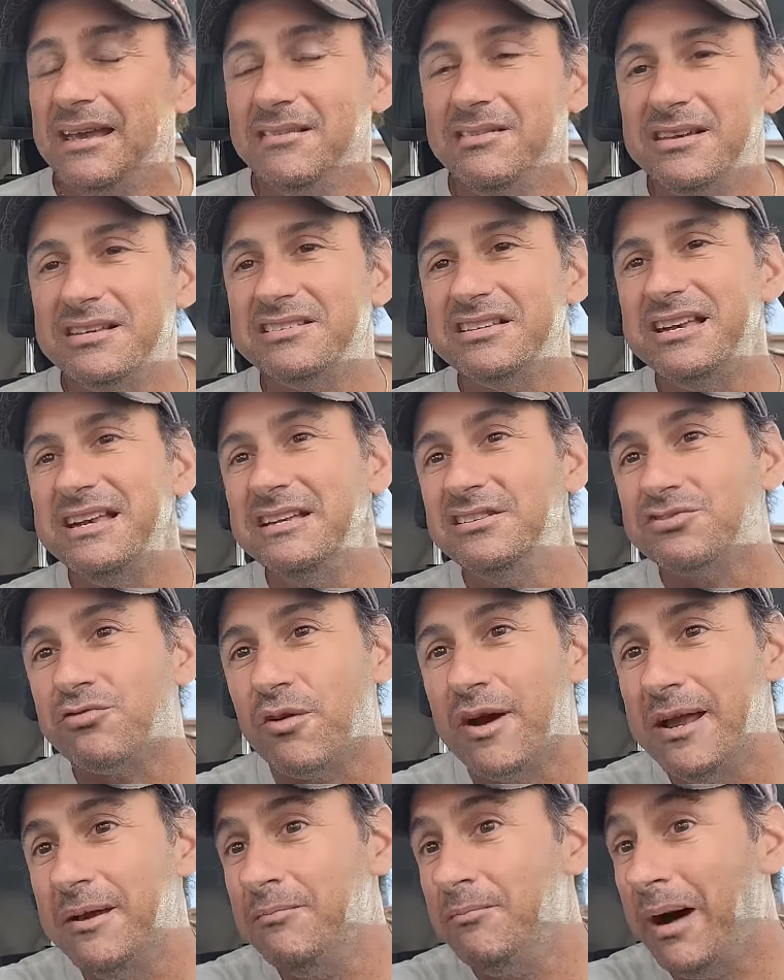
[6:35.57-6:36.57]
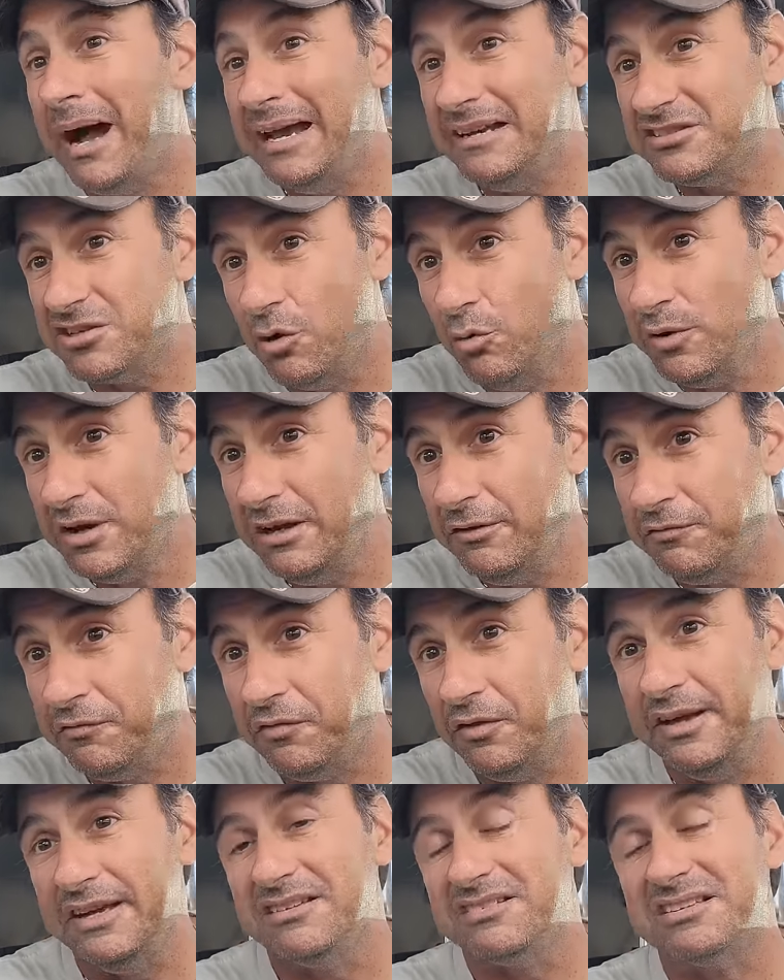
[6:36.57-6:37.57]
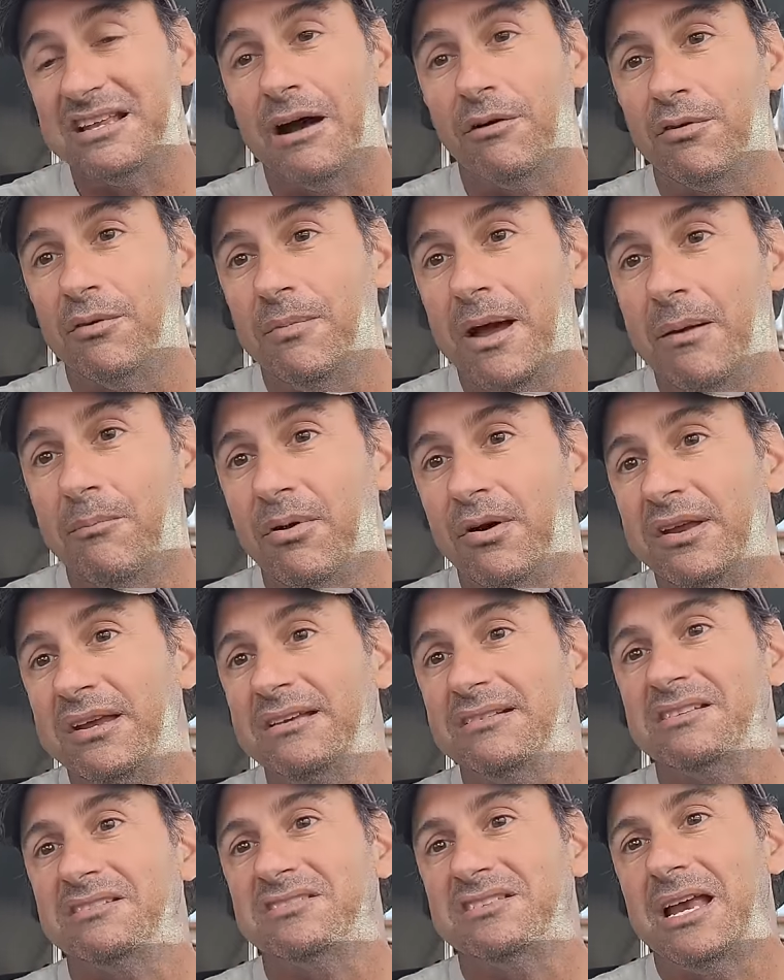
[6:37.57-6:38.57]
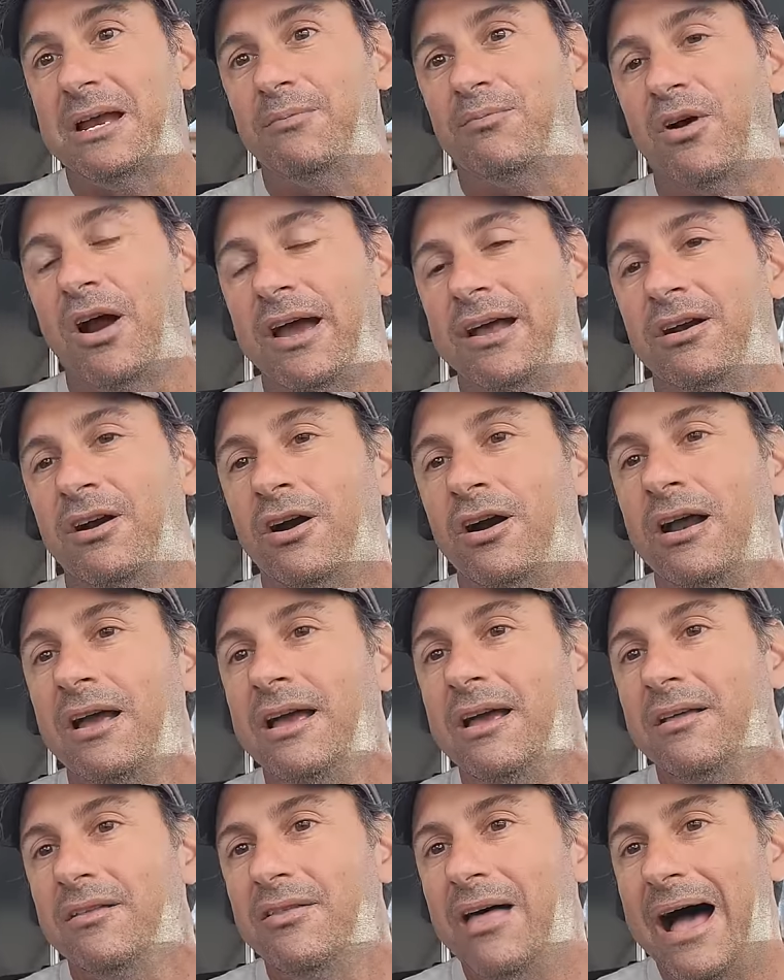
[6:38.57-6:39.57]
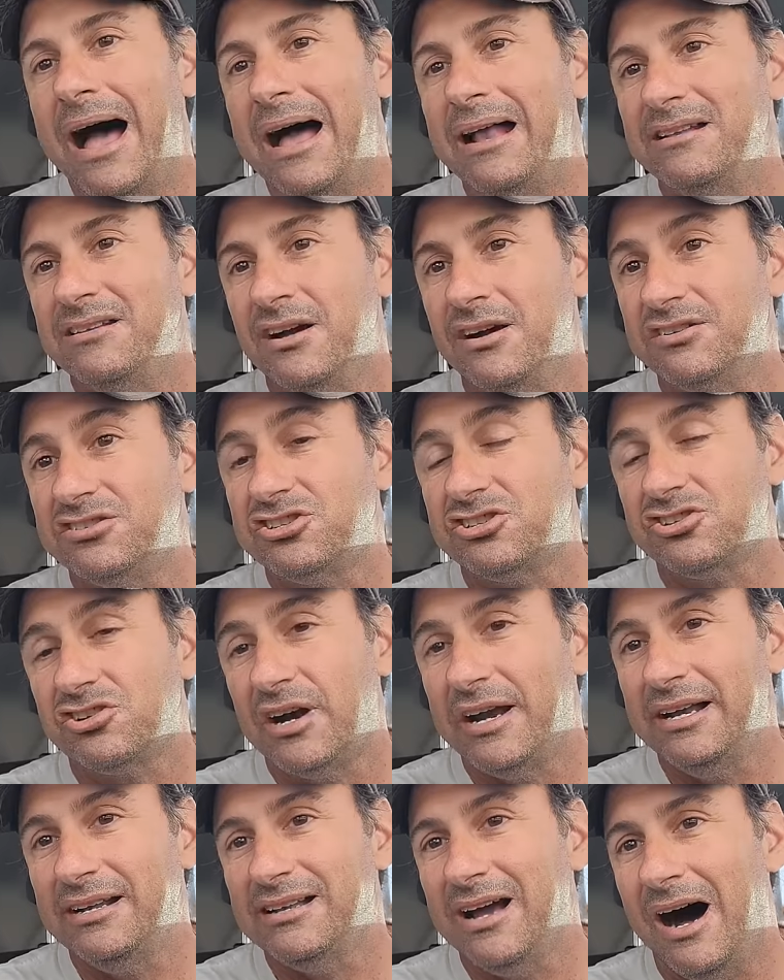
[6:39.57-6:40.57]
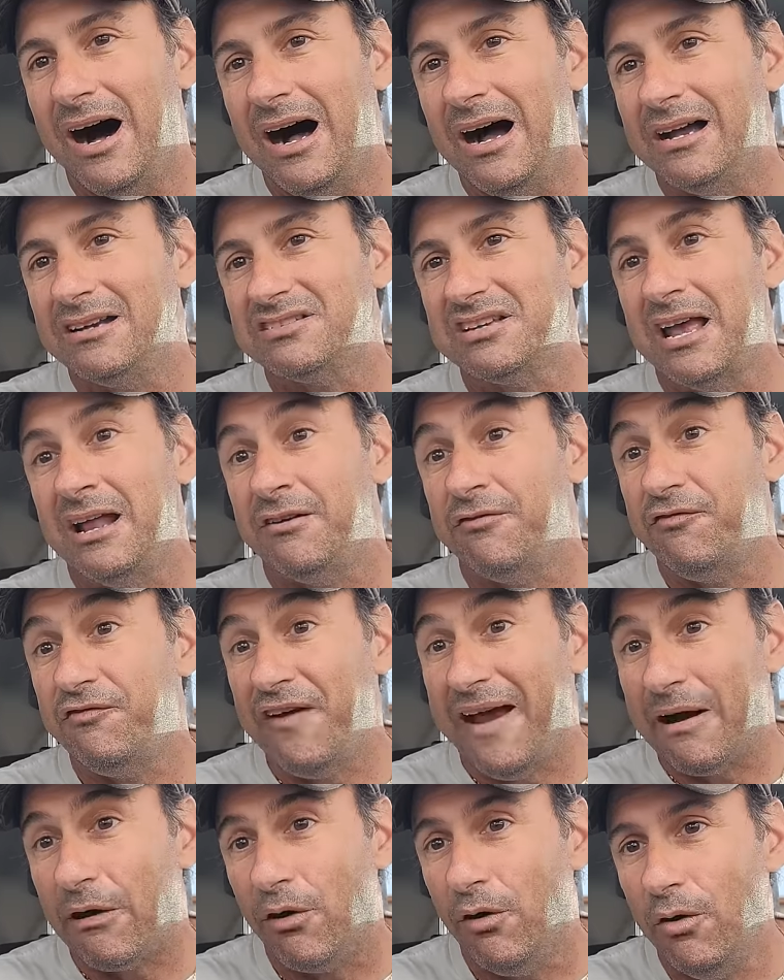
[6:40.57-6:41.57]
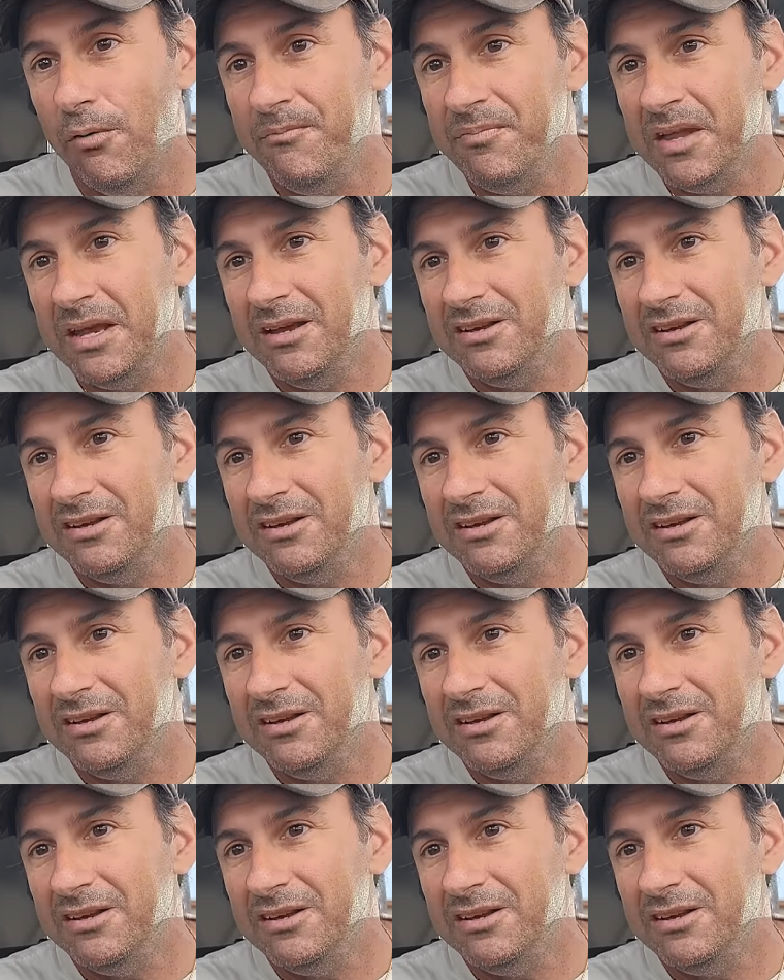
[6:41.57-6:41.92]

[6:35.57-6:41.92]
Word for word: This is written by Tony Fleecs. Now, remember, he's the same writer that does Stray Dogs and Feral.